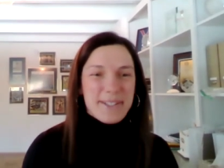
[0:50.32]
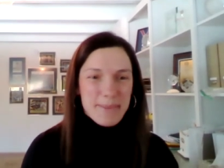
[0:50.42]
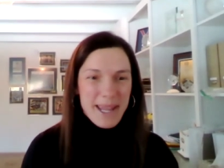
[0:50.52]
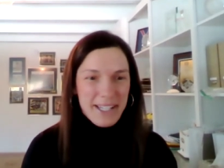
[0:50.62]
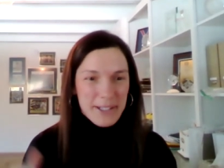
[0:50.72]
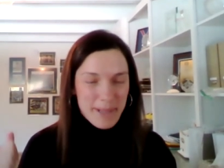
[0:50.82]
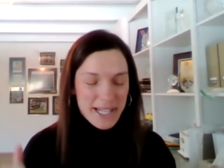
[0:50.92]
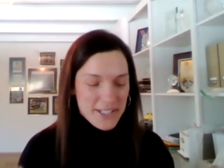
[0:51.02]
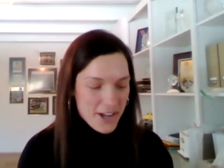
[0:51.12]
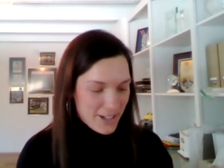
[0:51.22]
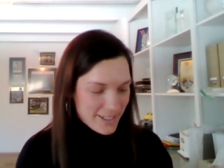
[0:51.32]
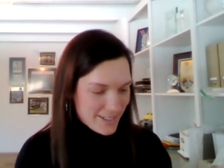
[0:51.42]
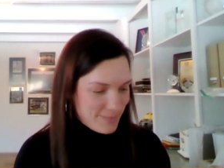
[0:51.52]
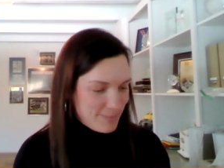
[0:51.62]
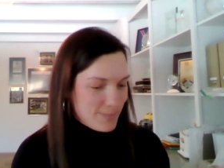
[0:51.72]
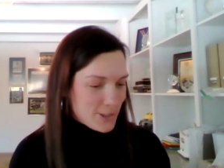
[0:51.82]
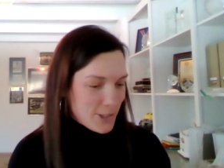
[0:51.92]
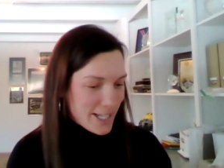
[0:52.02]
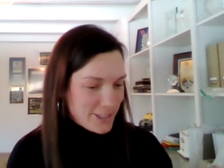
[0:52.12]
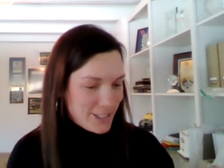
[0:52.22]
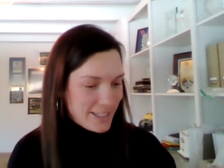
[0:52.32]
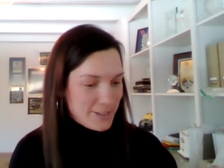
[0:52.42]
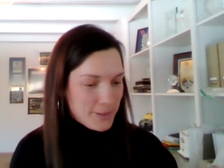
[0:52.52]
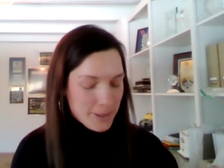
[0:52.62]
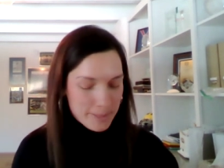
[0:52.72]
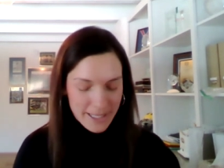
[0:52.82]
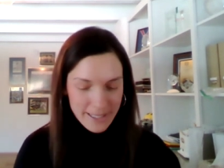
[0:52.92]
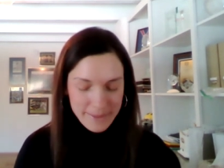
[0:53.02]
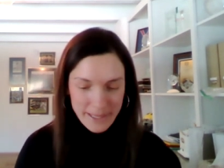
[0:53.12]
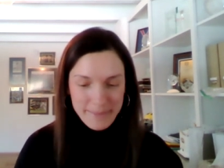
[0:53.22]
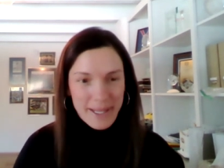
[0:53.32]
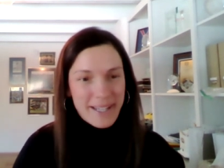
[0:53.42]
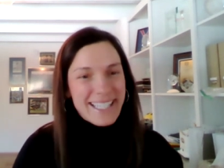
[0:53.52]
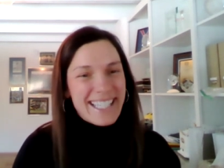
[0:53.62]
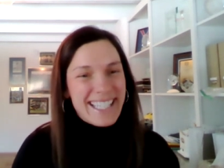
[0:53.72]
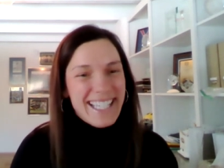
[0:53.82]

you may hear my dogs scratching at the door behind me, but oh, yeah.